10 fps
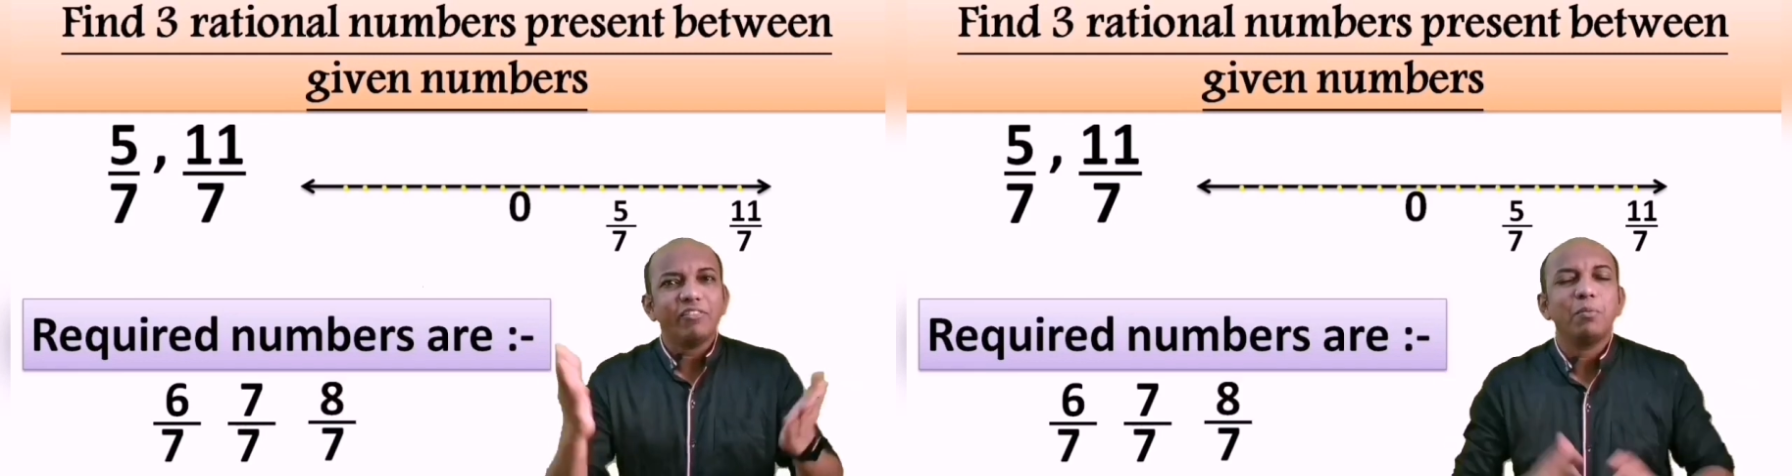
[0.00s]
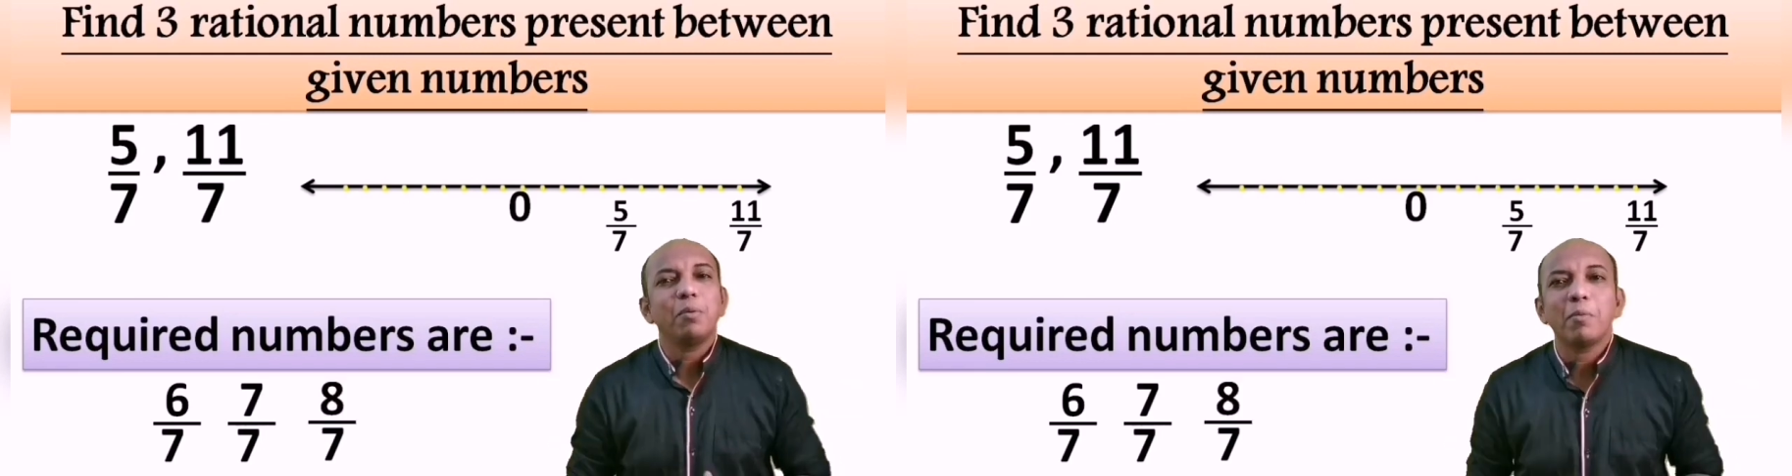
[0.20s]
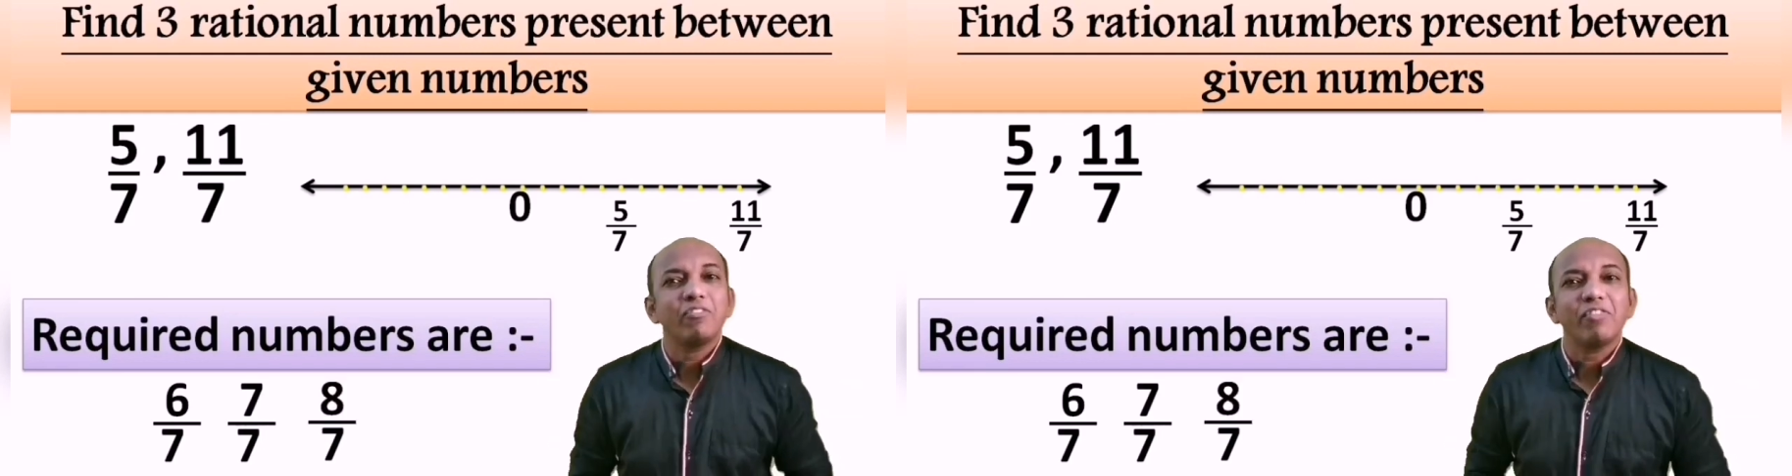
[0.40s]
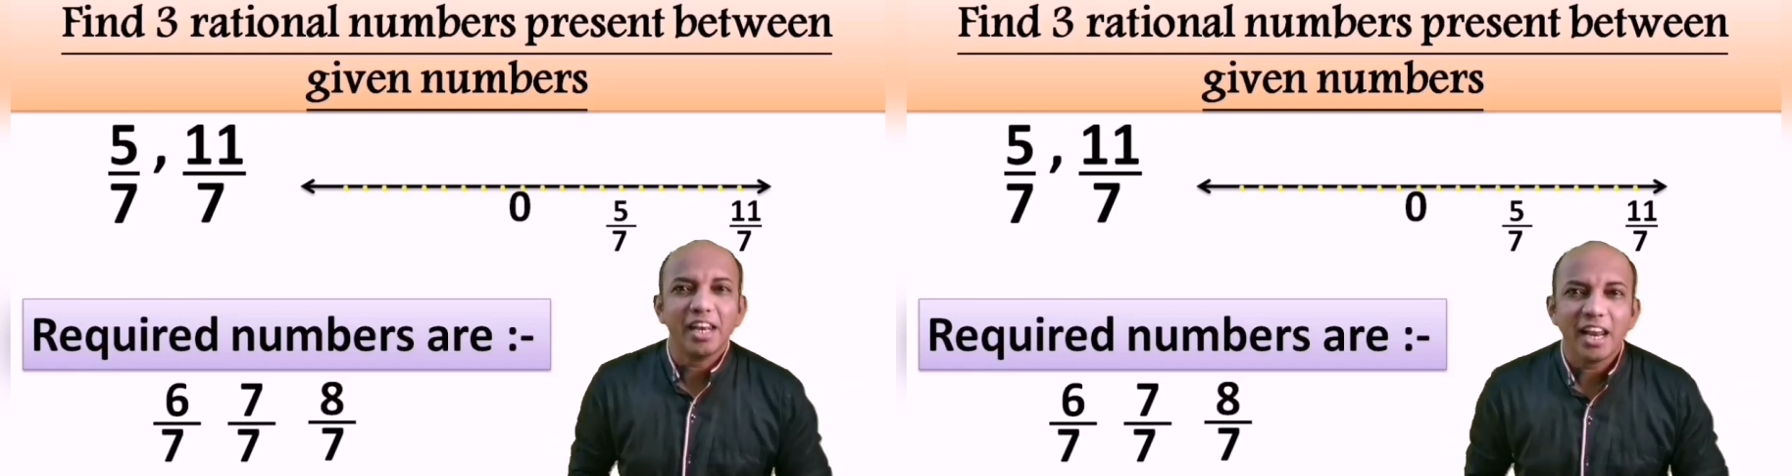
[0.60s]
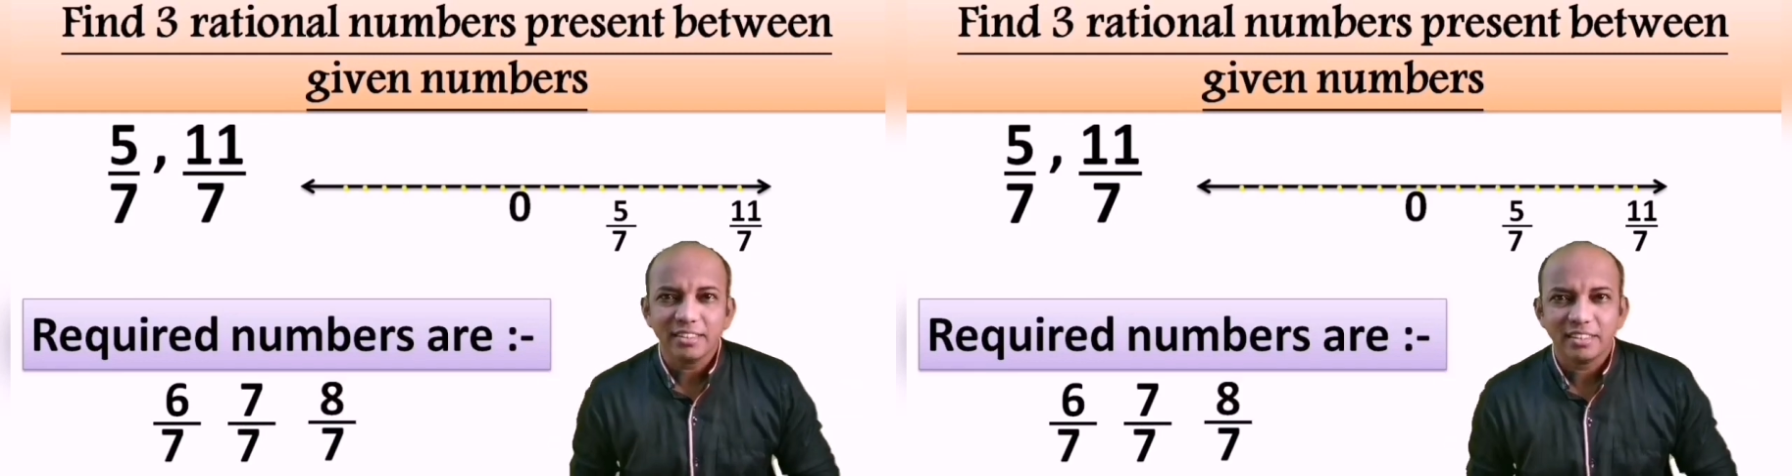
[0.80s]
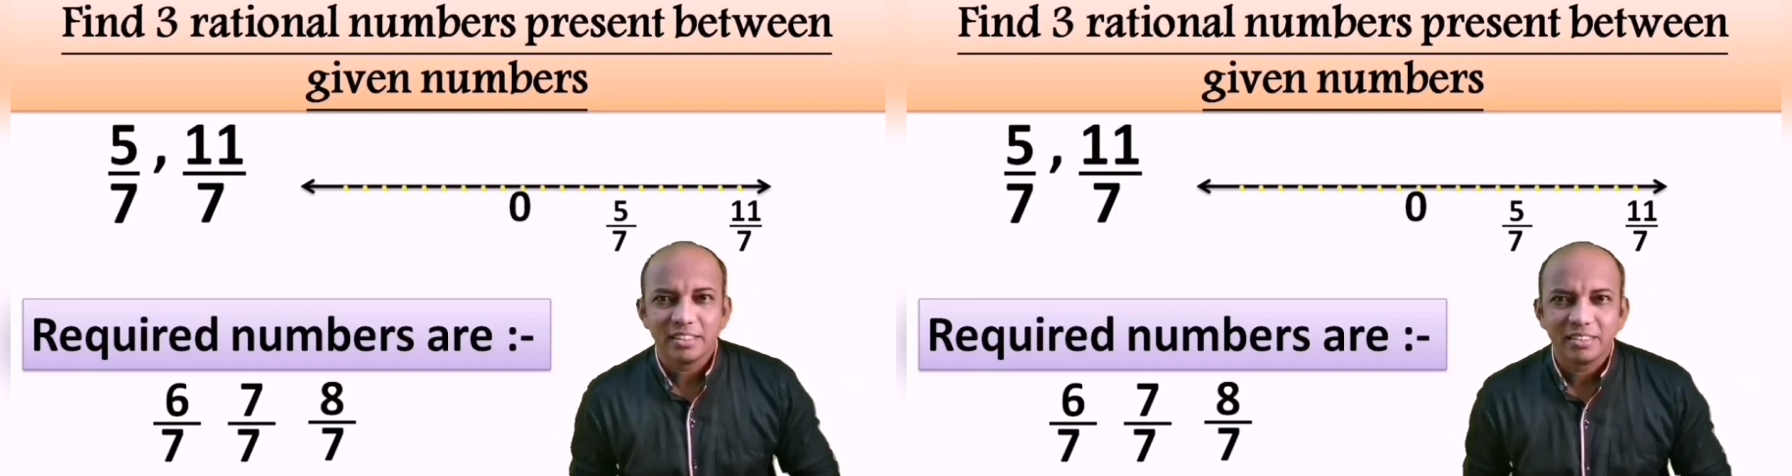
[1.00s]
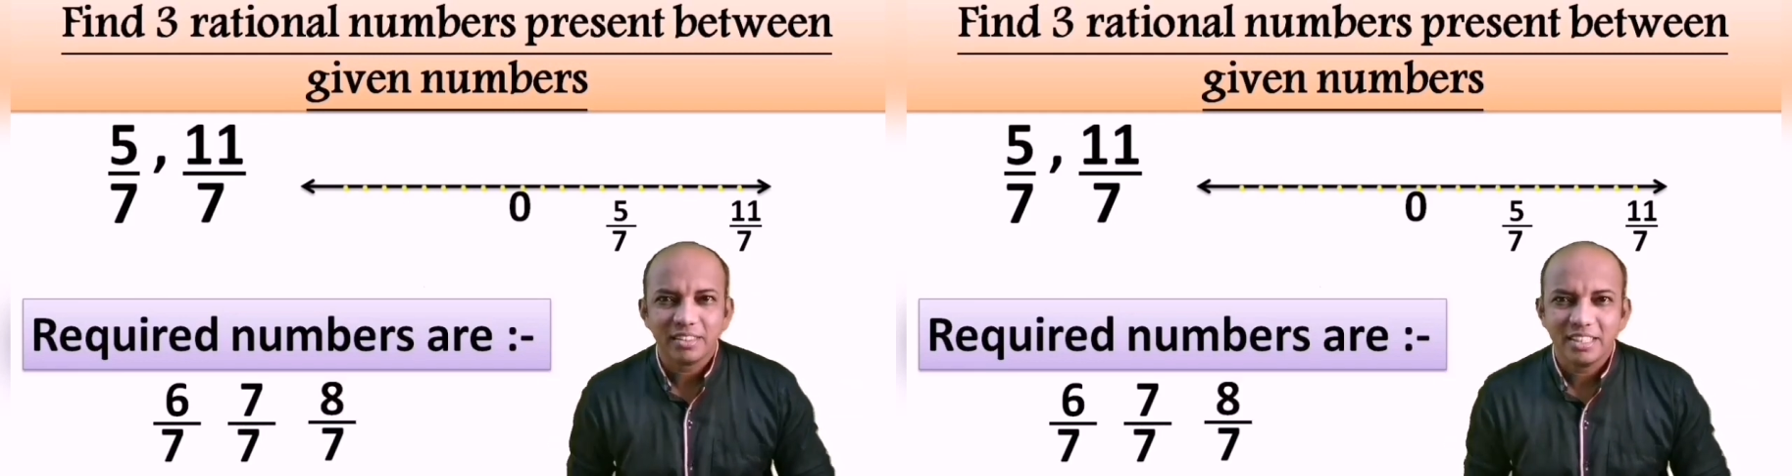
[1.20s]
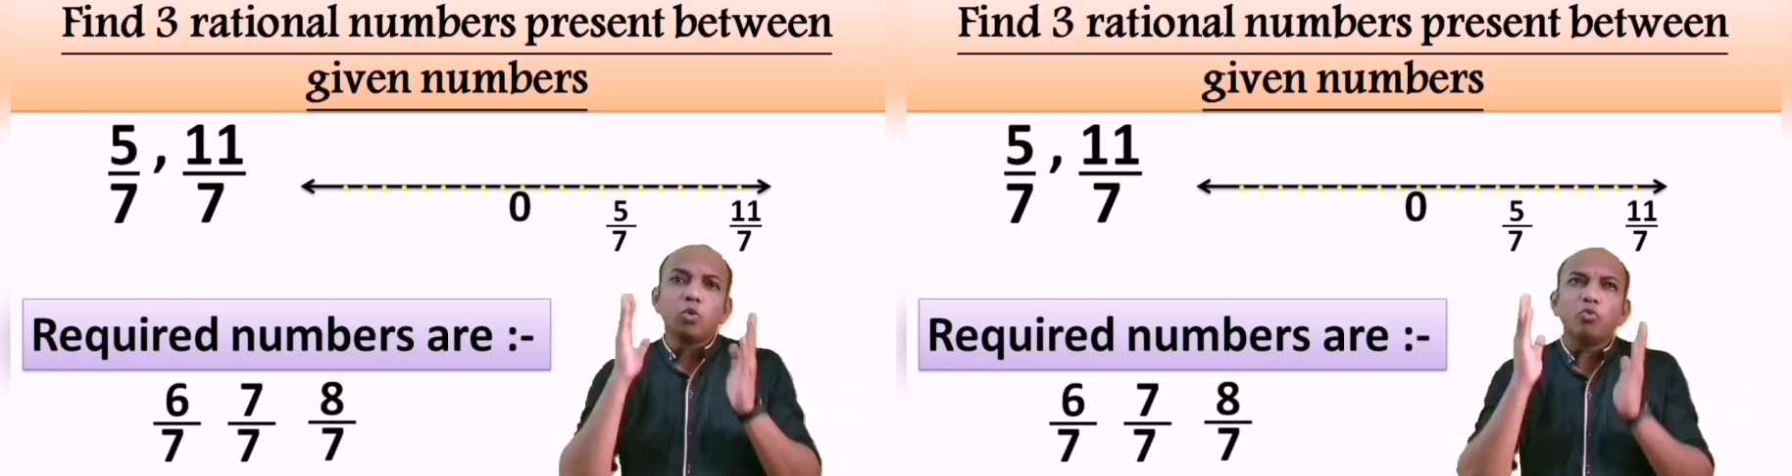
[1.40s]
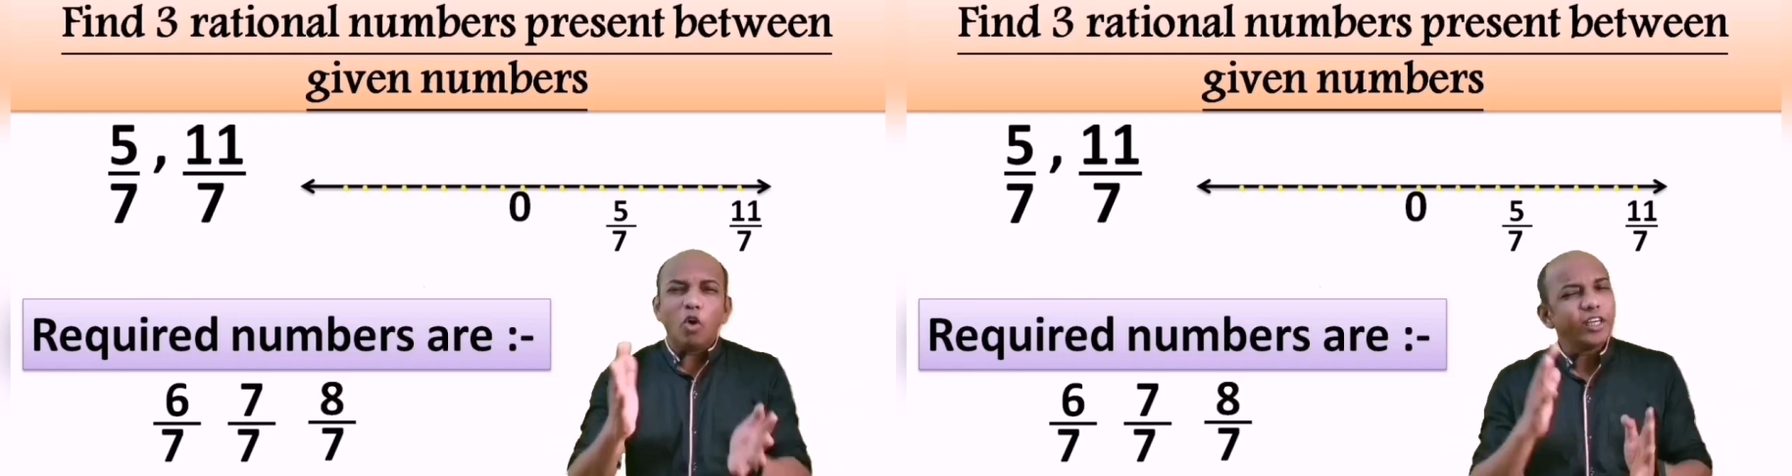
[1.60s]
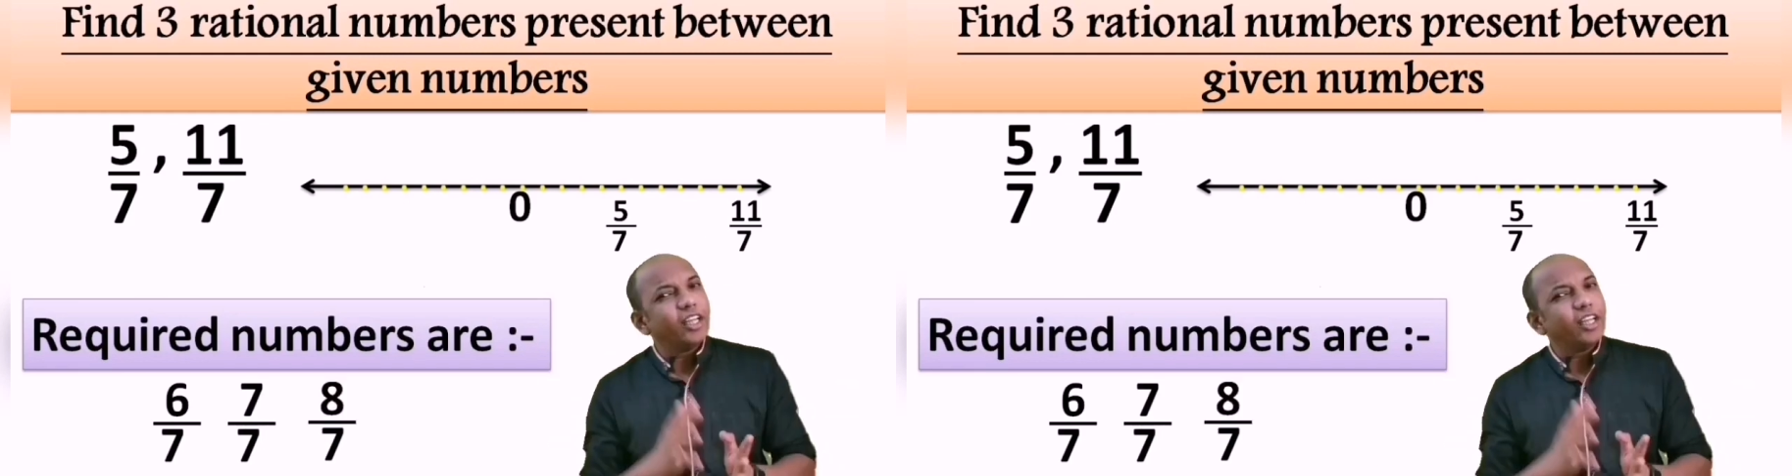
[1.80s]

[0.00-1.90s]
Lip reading: that will be my final answer. So